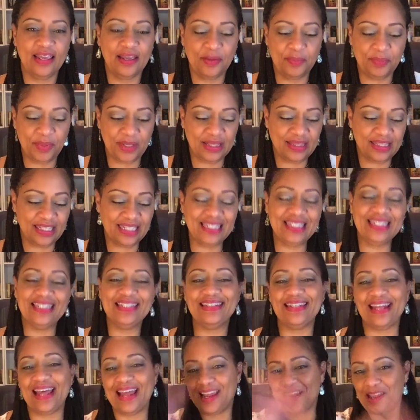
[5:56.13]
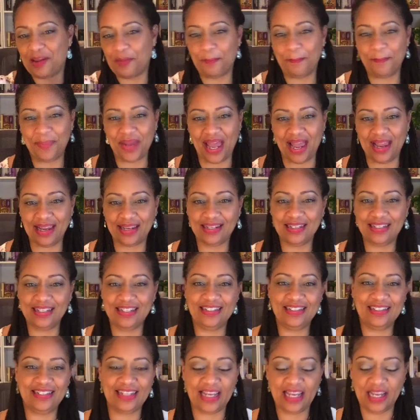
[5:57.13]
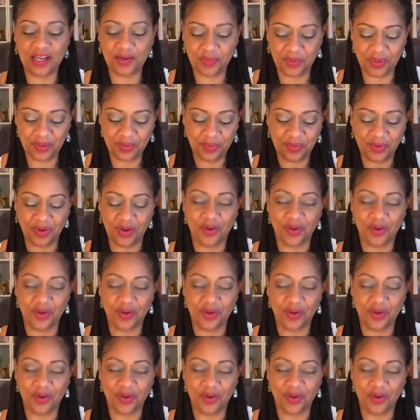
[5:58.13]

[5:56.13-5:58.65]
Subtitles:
but this is like back in the day when